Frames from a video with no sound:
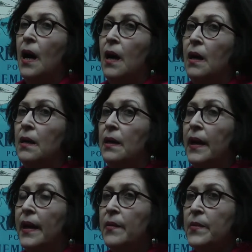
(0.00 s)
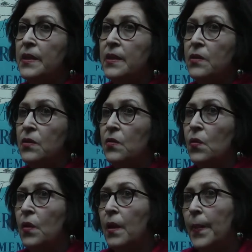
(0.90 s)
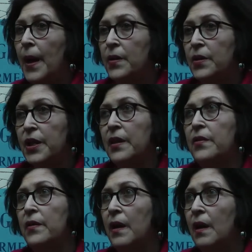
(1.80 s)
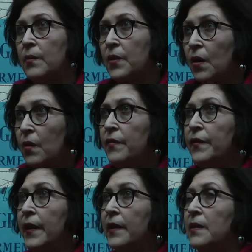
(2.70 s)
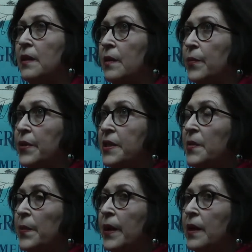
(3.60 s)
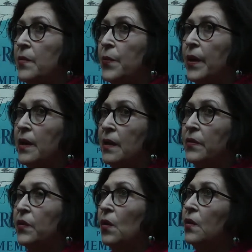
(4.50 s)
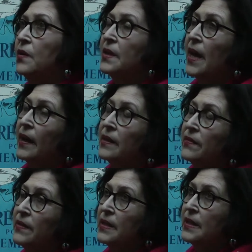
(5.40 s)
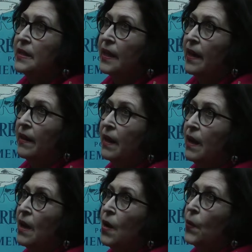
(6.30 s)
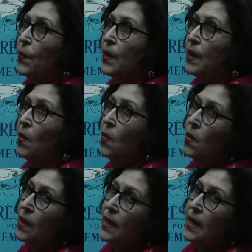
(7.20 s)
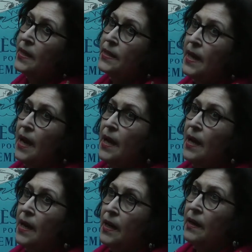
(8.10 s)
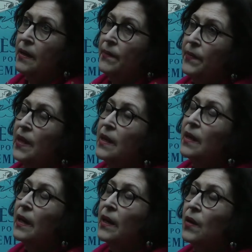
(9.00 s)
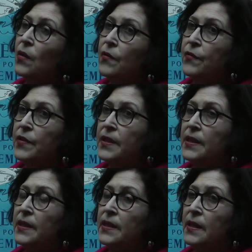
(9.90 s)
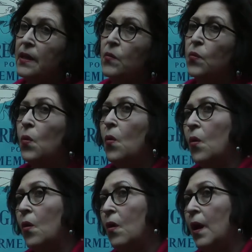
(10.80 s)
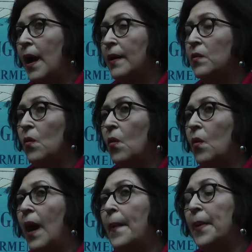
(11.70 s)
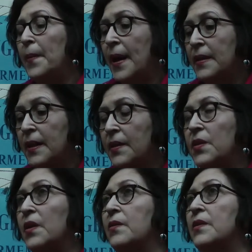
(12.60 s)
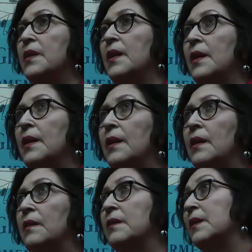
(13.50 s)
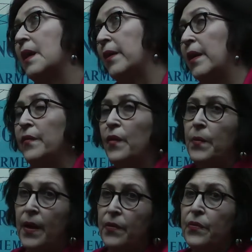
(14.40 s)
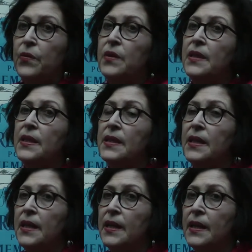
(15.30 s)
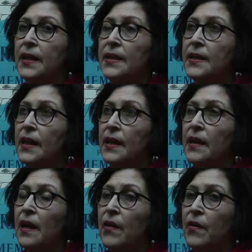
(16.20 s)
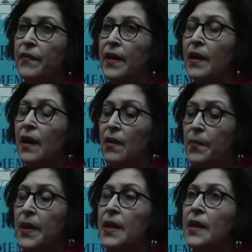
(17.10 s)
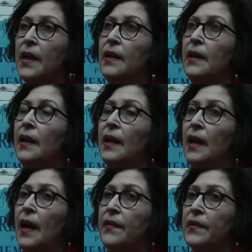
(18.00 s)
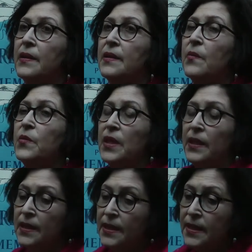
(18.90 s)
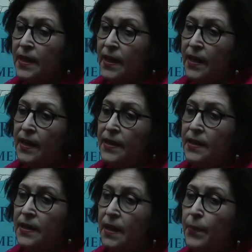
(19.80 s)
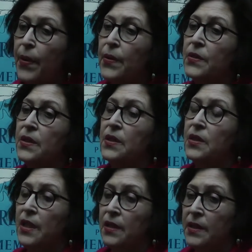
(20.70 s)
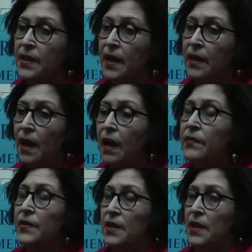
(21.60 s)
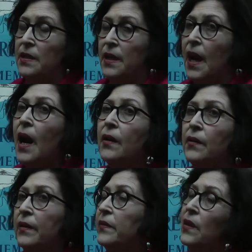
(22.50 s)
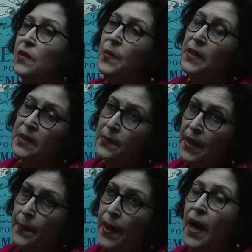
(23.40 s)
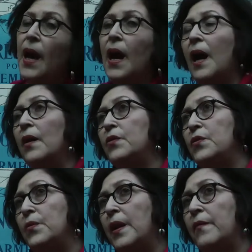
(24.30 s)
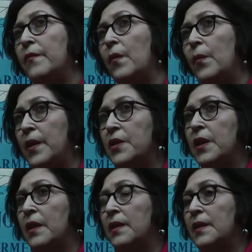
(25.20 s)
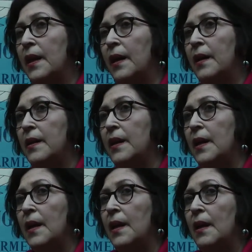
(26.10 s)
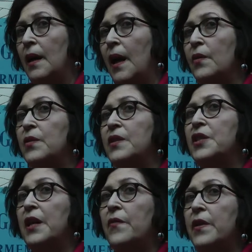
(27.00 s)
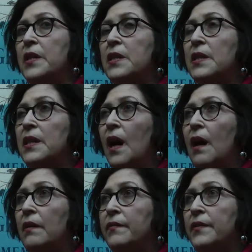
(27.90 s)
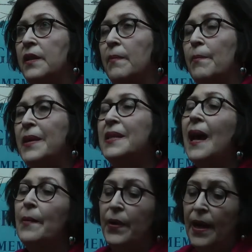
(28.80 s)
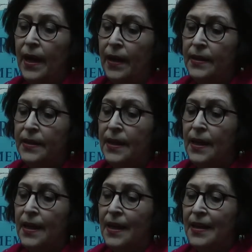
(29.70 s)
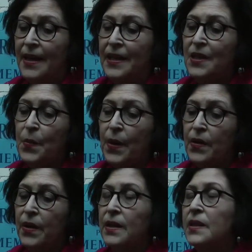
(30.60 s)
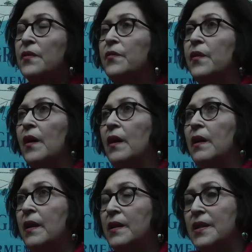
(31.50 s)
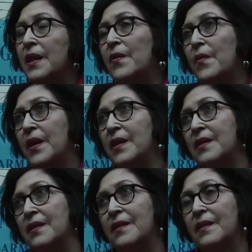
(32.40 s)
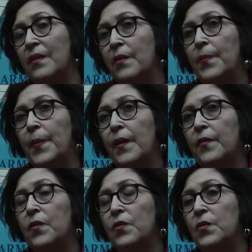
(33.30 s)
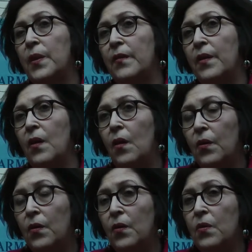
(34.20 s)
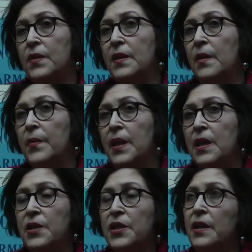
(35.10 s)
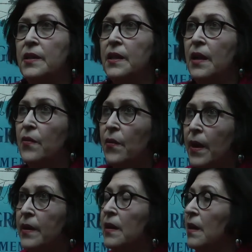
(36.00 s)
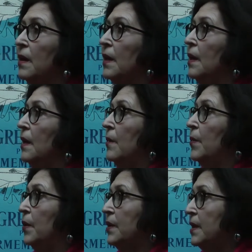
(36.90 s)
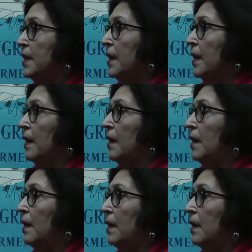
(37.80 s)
Our aim is to talk about gender and armed conflict, principally, and to bring scholars and activists together. We organize yearly conferences in war and or emblematic zones. Sarajevo, Beirut, and this year it's in Yerevan, Armenia. And the subject this year is post-genocide, after genocide. It's going to be in September. How do you live with genocide? How do the generations after metabolize the experience of earlier generations? So, of course, we have the Holocaust, the Armenian genocide, Rwanda, Bosnia,